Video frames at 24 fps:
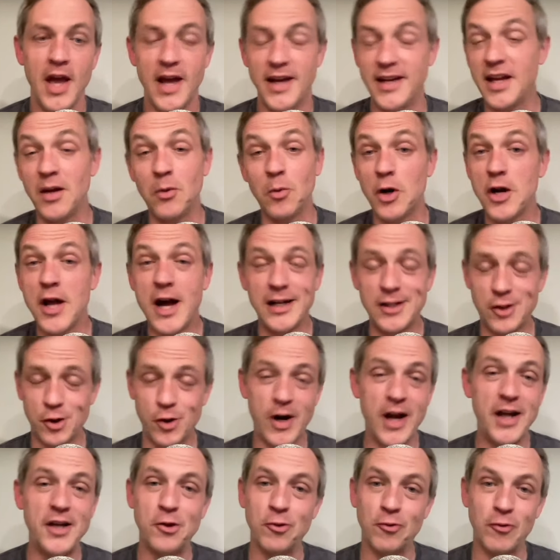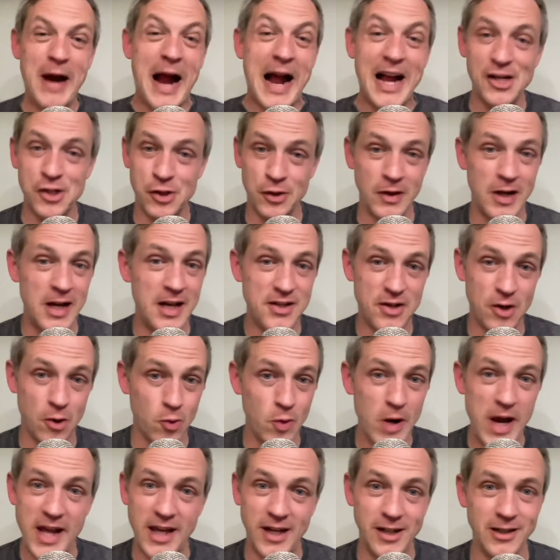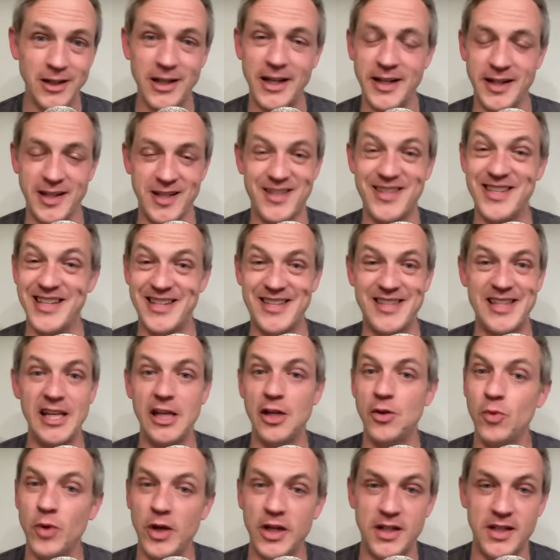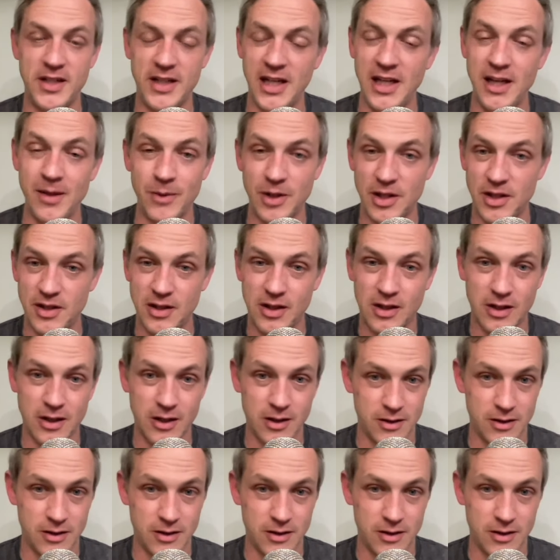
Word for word: And again, we're not trying to rationalize our way into letting a sixteen win team into the,